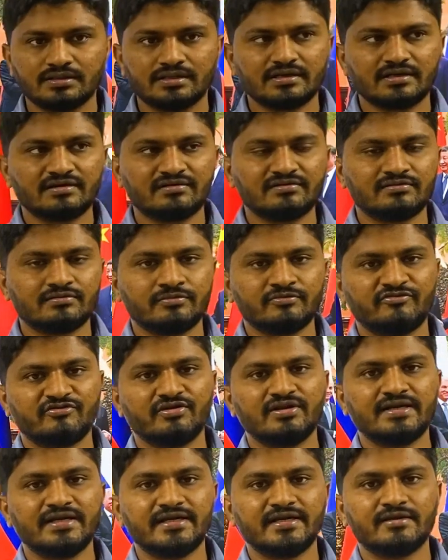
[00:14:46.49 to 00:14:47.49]
they can fill
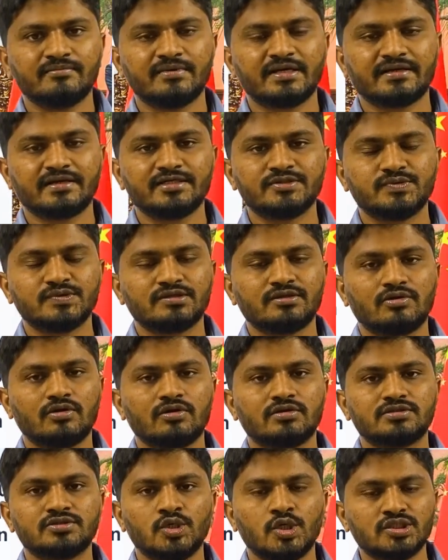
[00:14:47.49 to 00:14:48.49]
Indian markets with
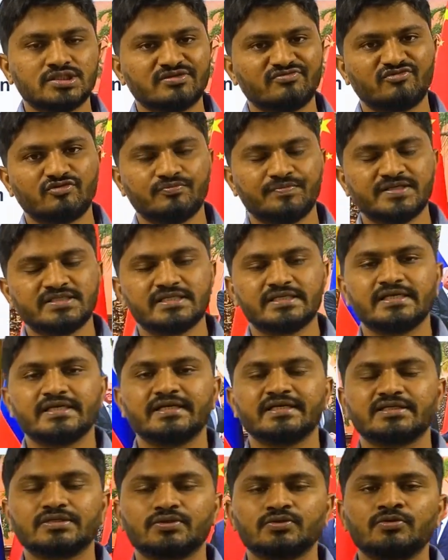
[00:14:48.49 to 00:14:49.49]
lots of rupees,
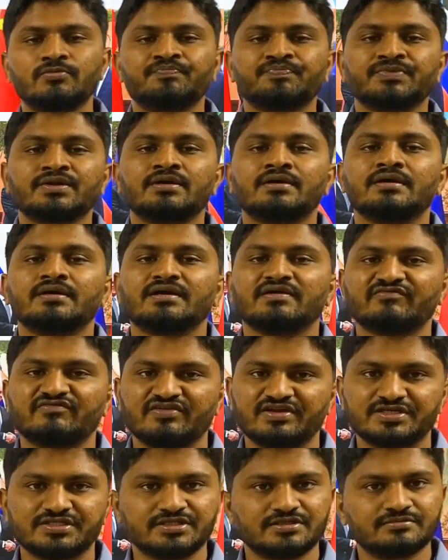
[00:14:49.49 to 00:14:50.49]
leading to
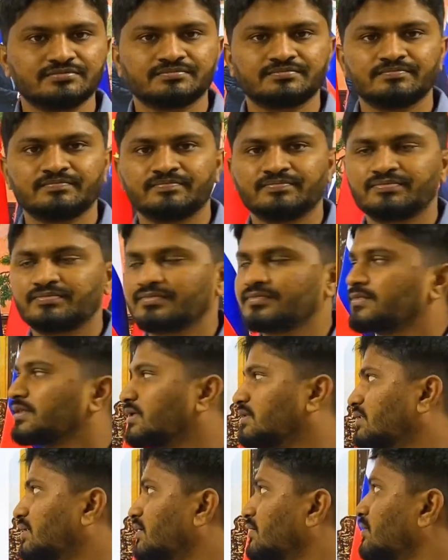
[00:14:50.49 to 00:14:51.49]
inflation.
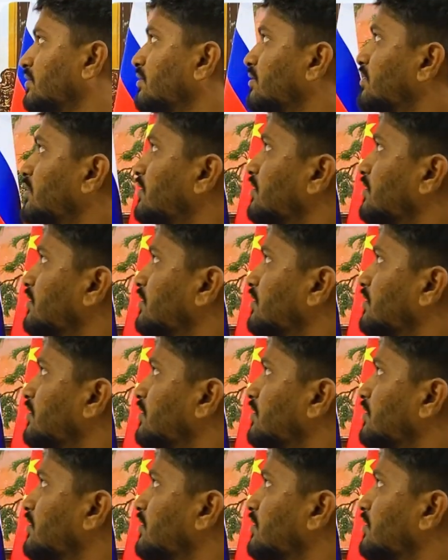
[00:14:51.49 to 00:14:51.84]
Then,